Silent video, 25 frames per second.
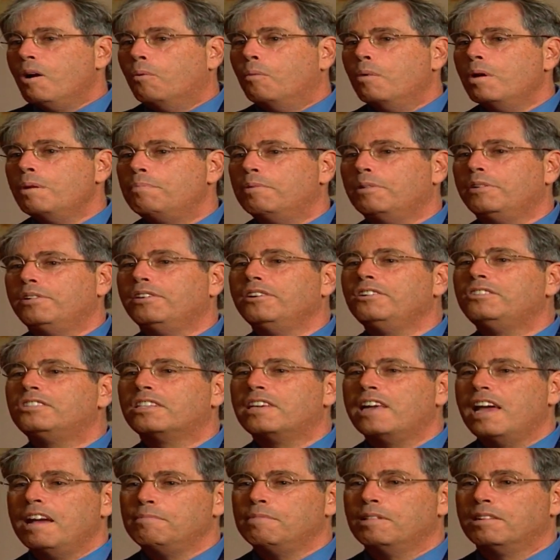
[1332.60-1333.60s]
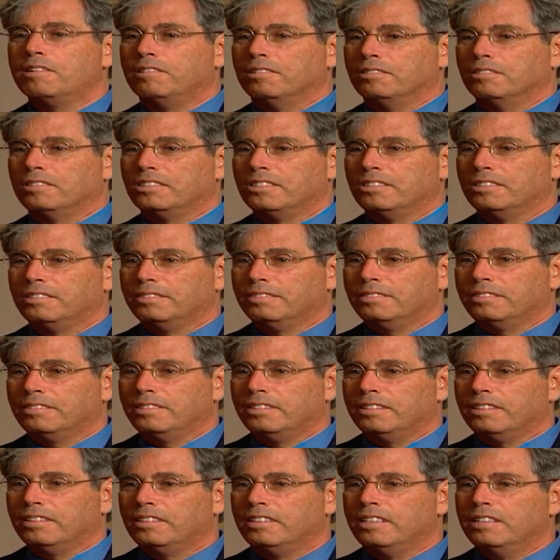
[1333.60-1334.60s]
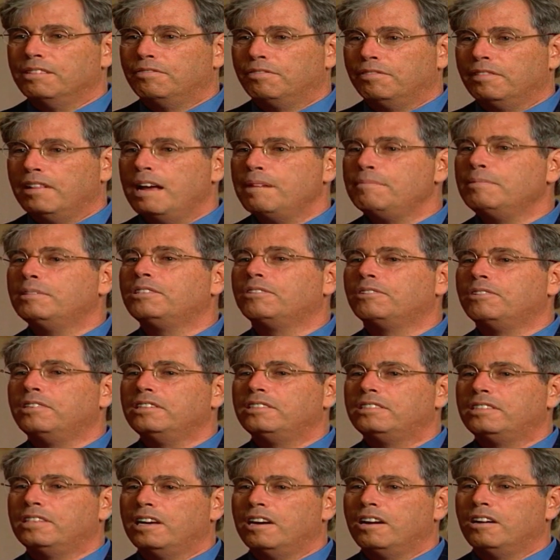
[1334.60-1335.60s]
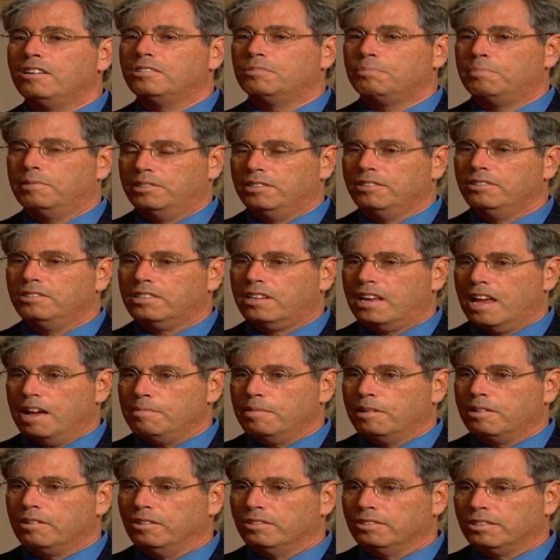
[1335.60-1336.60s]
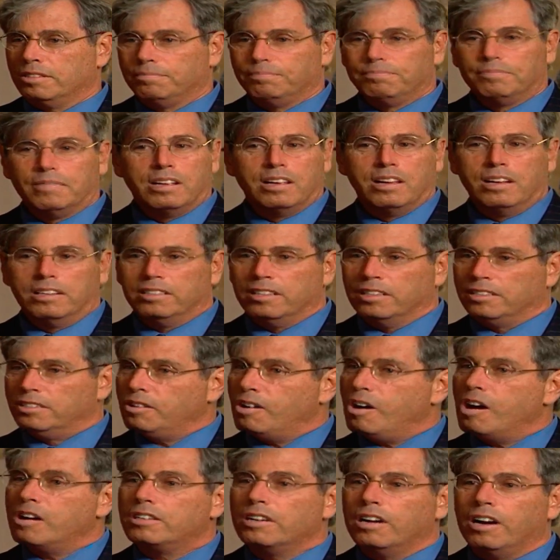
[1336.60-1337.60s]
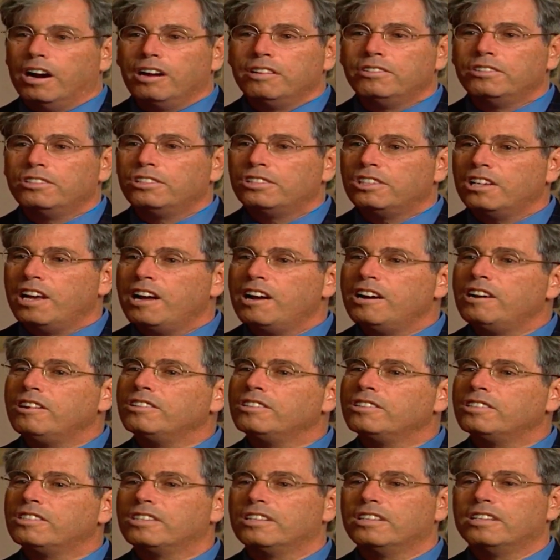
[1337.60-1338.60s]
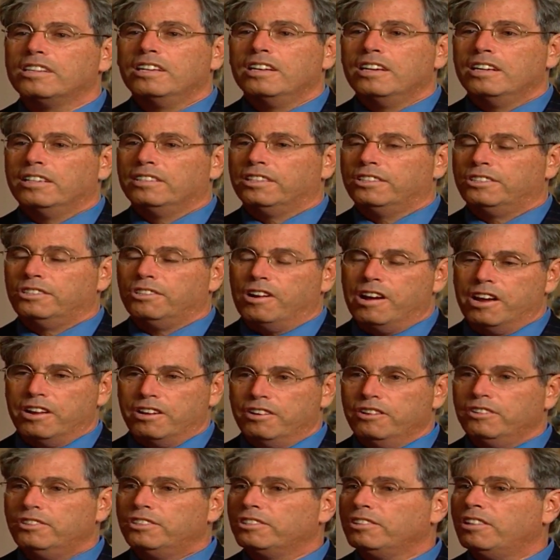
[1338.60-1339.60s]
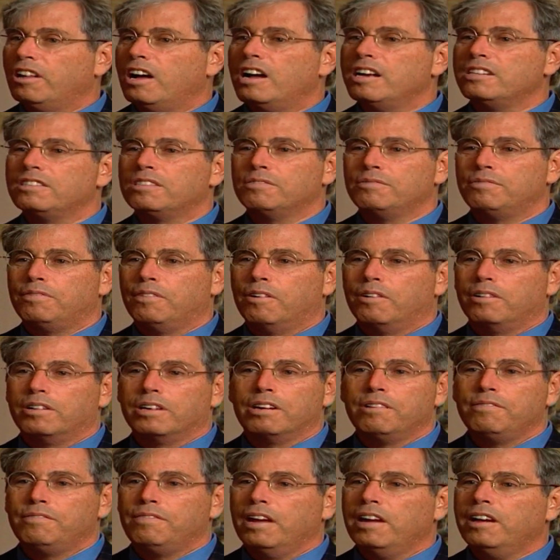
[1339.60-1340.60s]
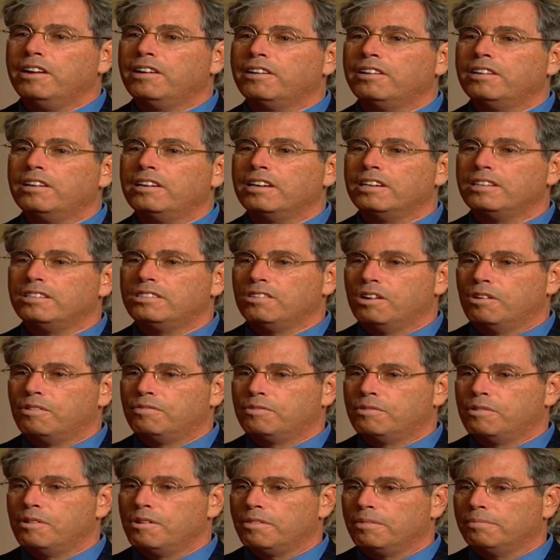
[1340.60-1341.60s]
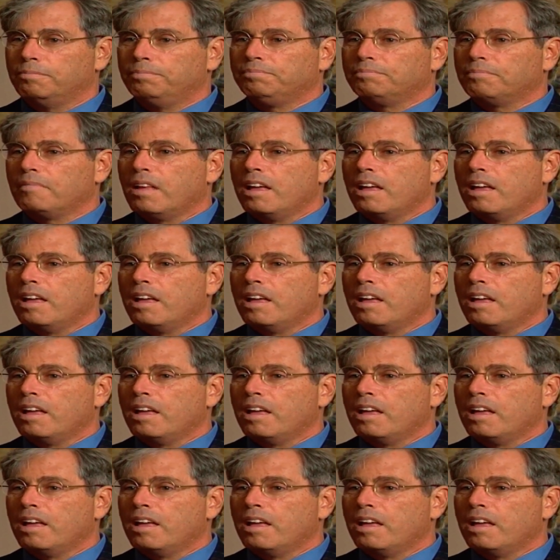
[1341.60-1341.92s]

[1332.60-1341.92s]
we produce chemicals. The inflammatory cells produce chemicals to talk to other cells, to try and neutralize the foreign invader, and so forth.